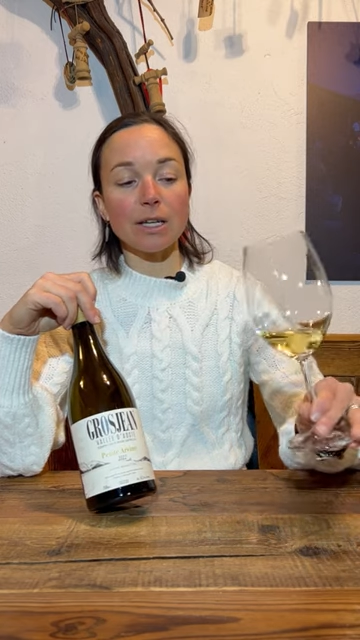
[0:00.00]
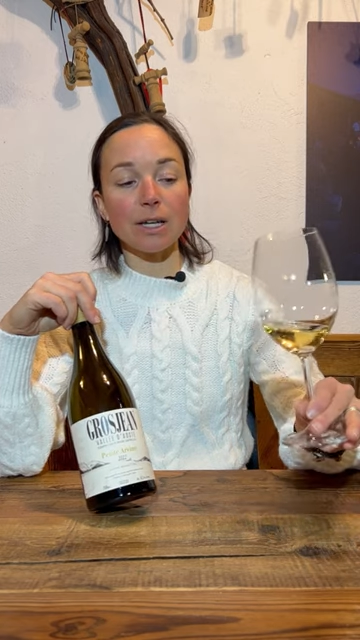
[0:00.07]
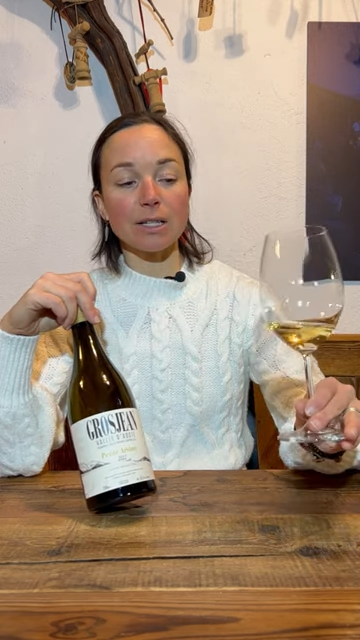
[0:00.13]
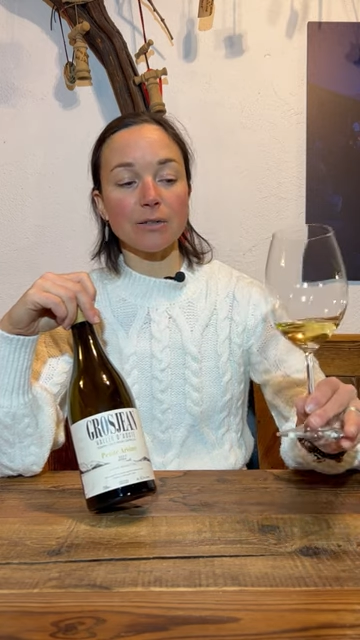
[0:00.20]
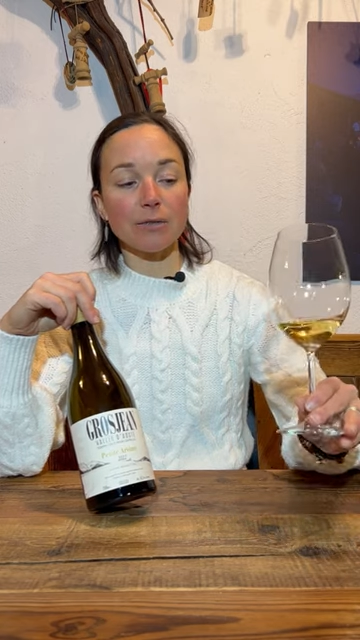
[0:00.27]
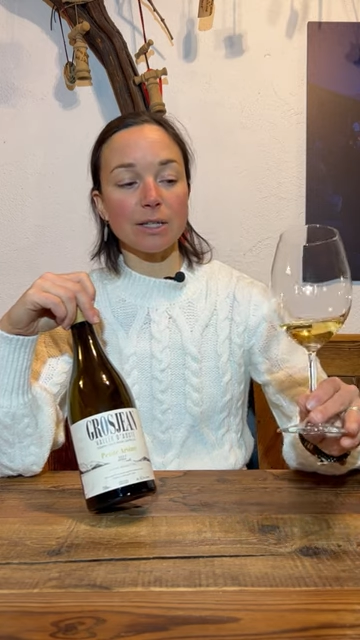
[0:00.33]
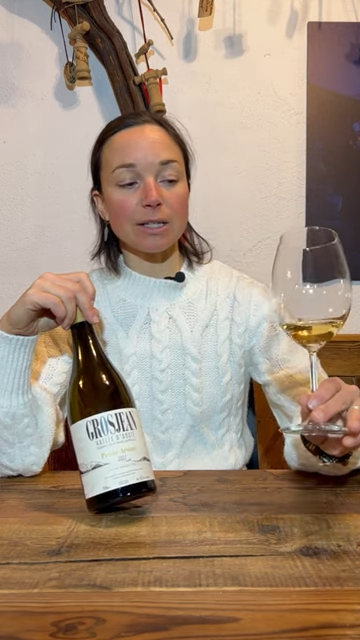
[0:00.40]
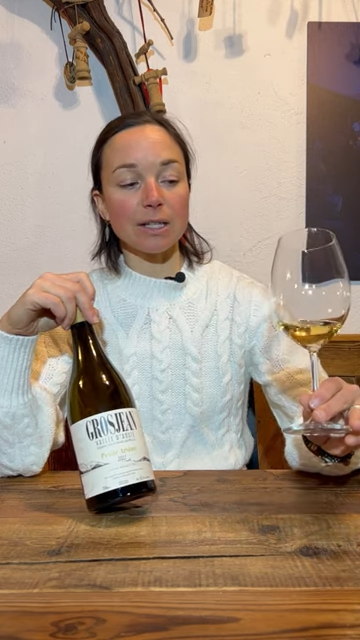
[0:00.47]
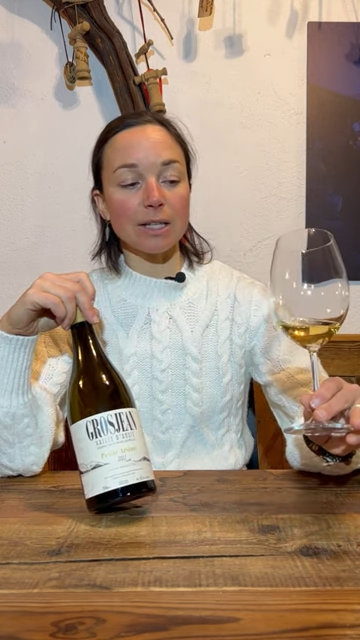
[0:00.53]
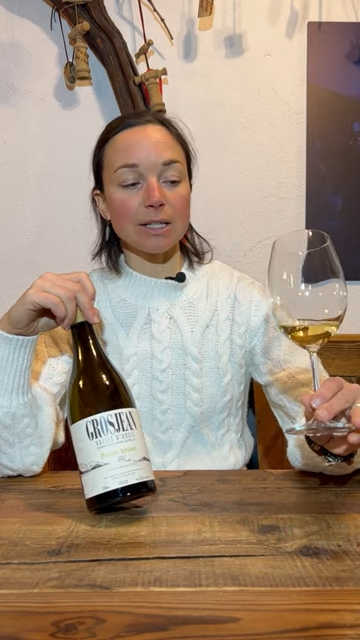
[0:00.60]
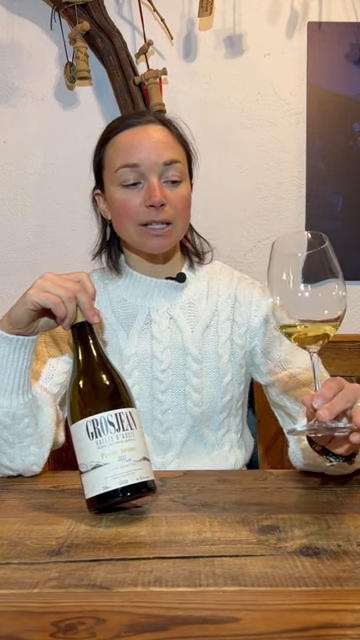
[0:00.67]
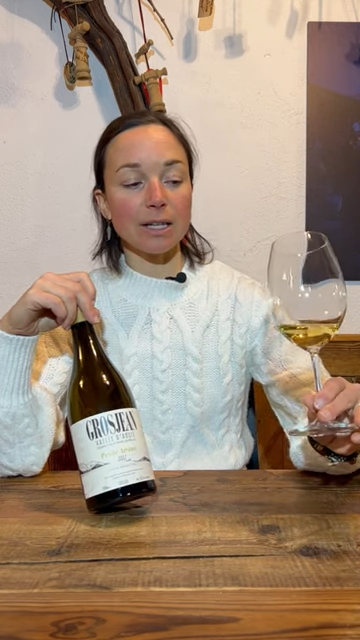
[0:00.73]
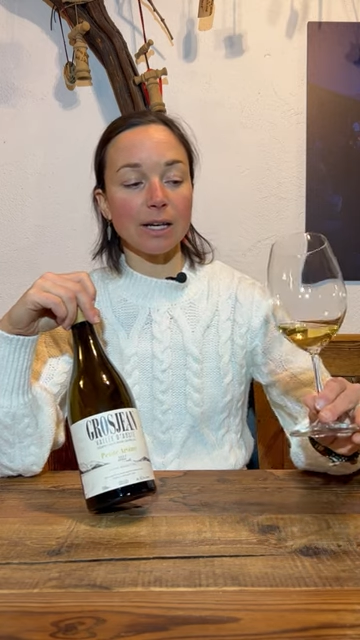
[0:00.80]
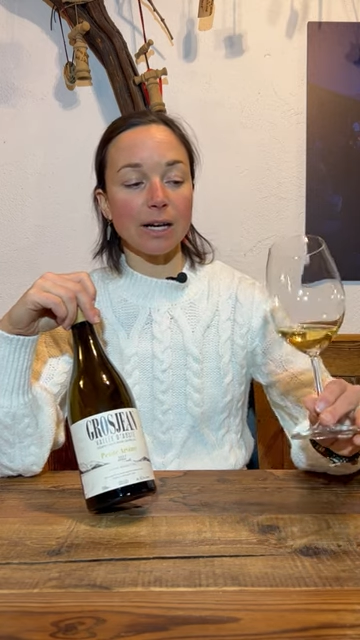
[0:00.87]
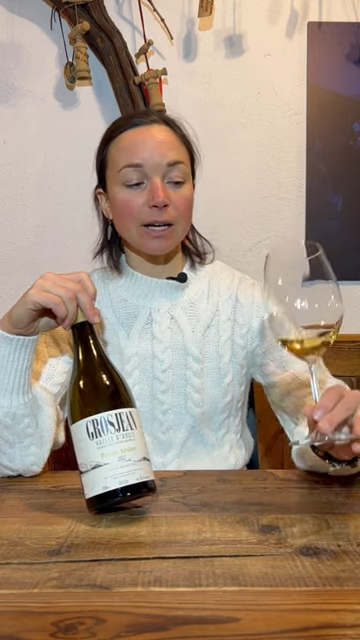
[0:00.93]
It has a
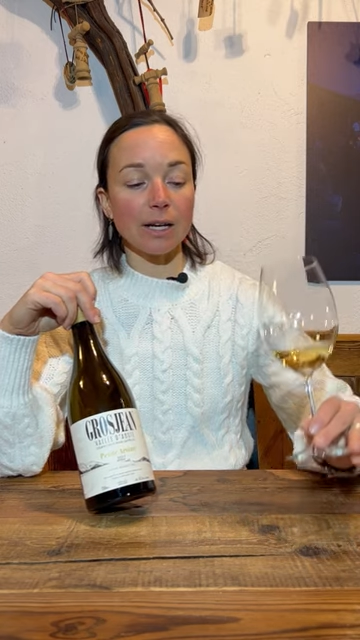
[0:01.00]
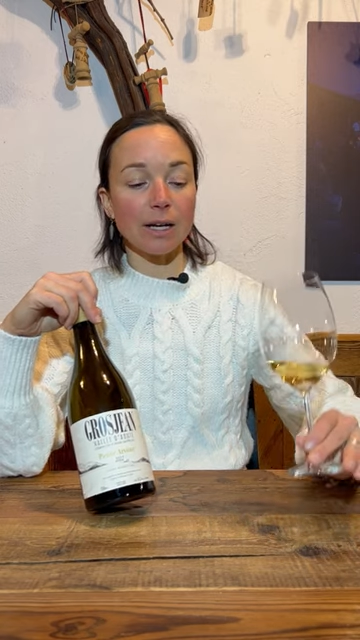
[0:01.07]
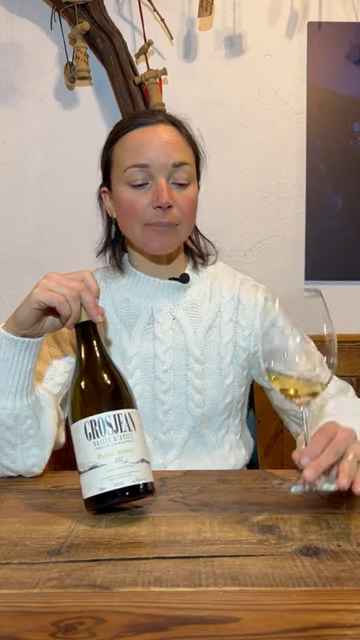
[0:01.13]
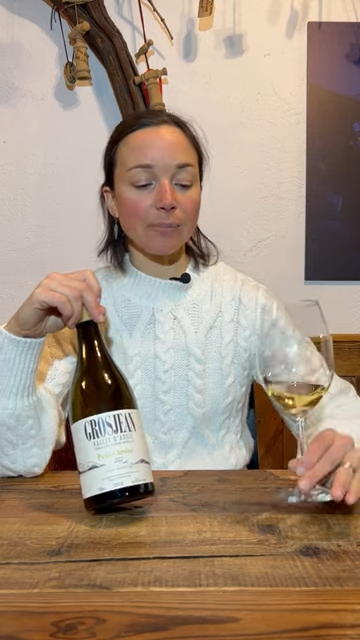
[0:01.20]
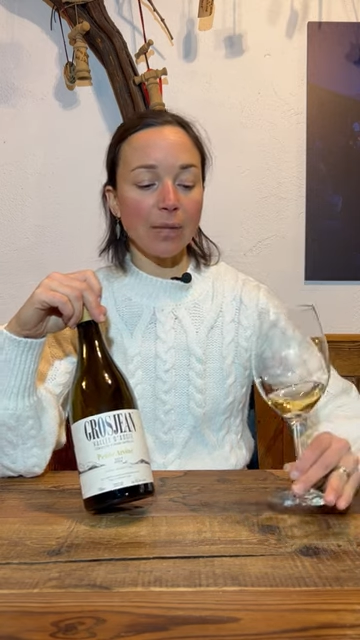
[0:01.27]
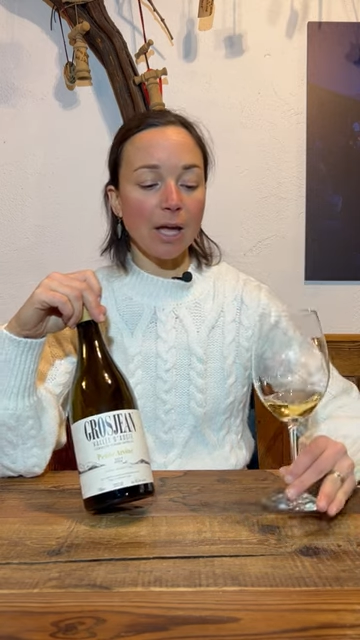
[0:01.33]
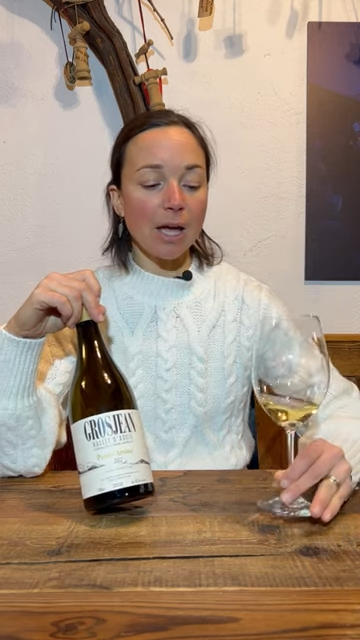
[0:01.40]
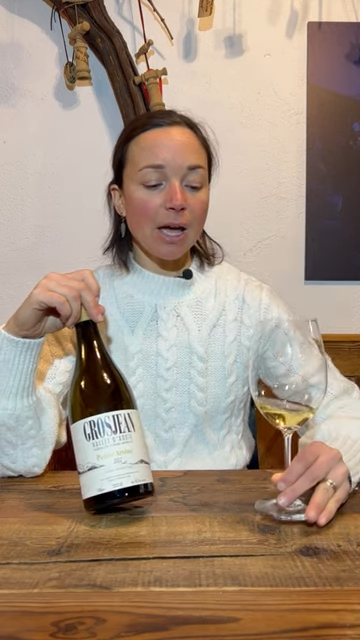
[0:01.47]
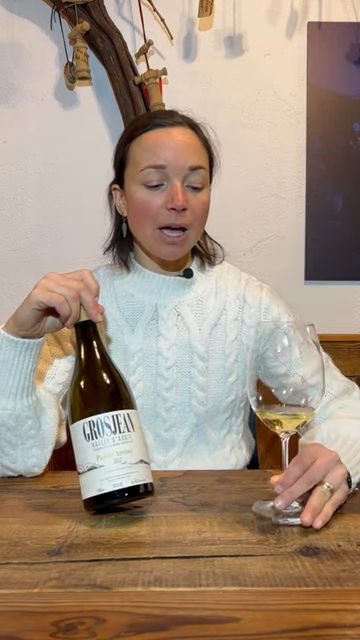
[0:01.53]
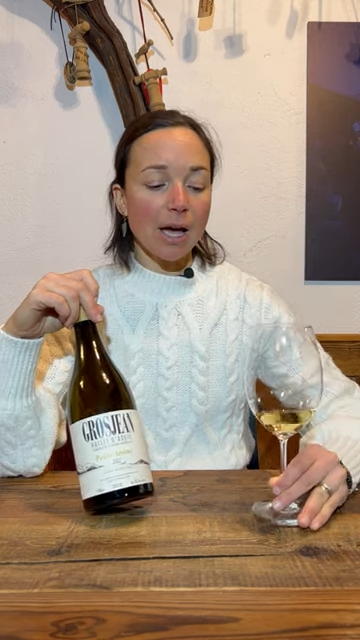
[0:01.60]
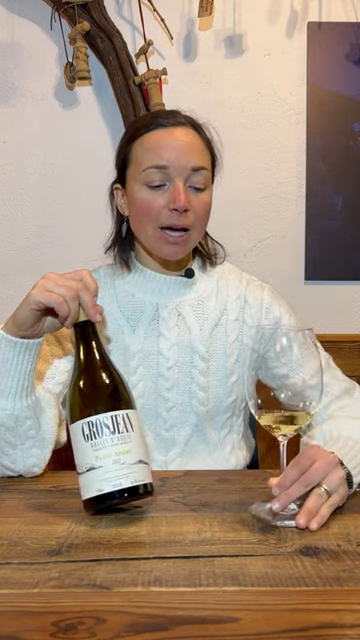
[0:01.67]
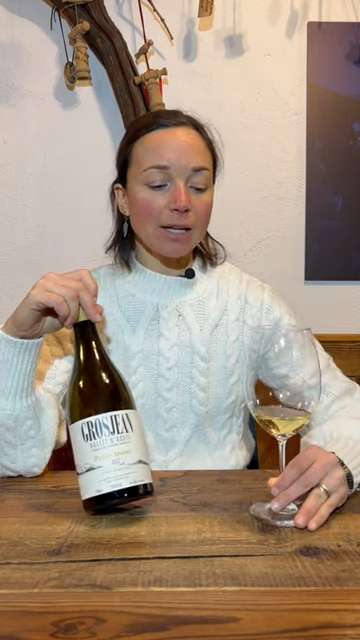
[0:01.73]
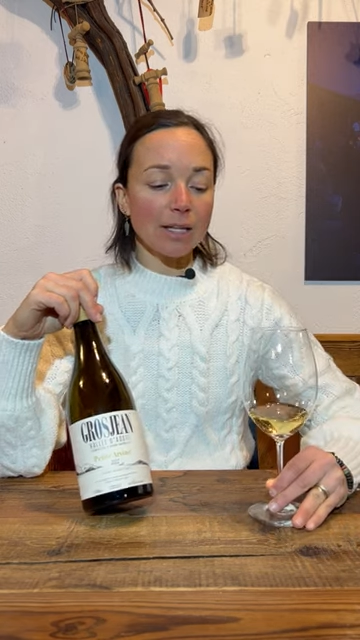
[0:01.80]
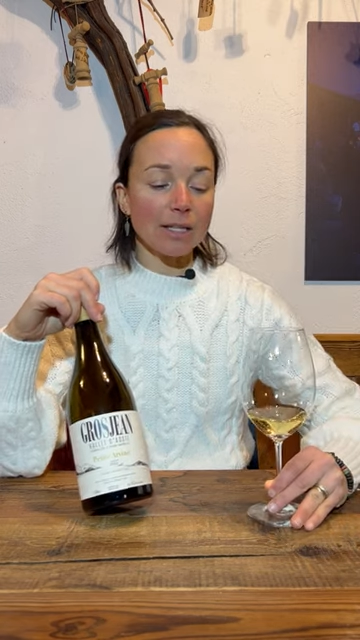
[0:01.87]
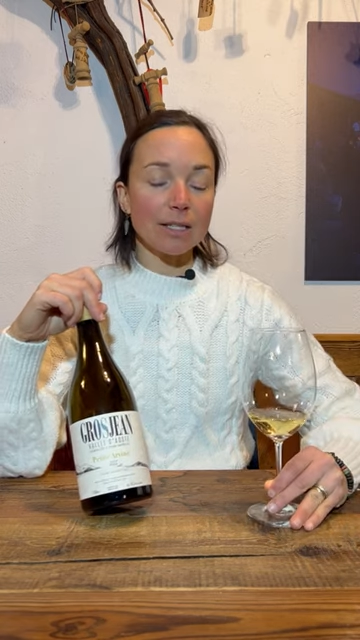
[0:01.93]
fantastic color
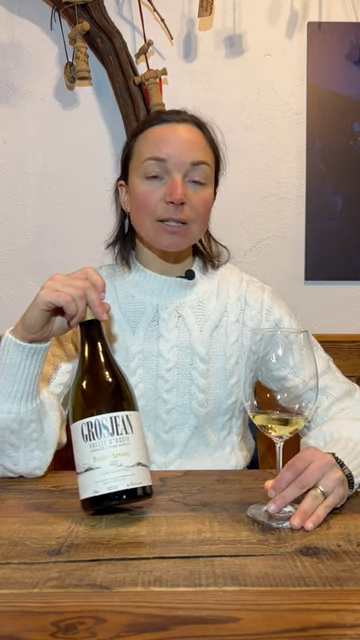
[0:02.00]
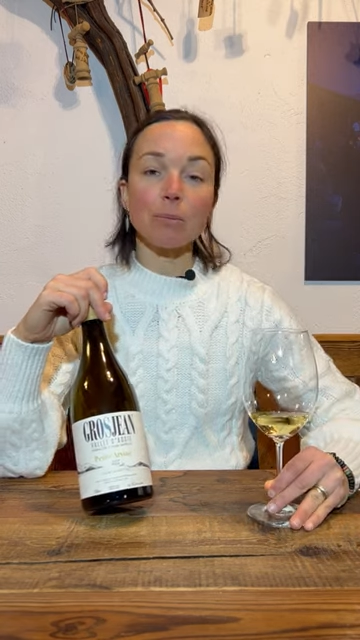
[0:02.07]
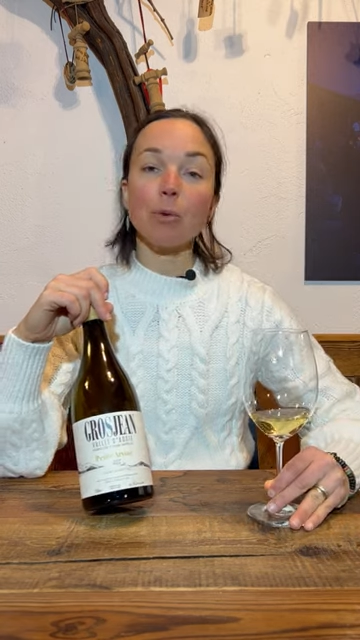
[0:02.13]
and it has